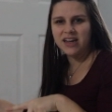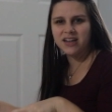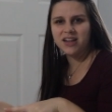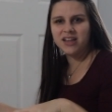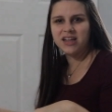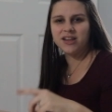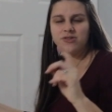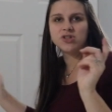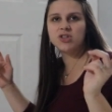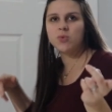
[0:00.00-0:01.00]
technically
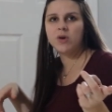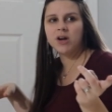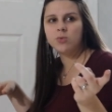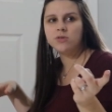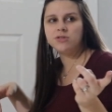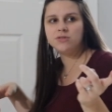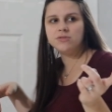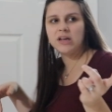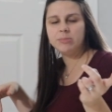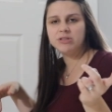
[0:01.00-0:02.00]
closer to where we'll
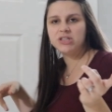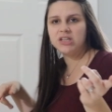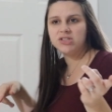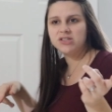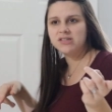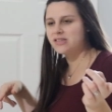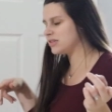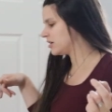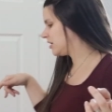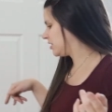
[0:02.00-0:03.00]
do diaper changes.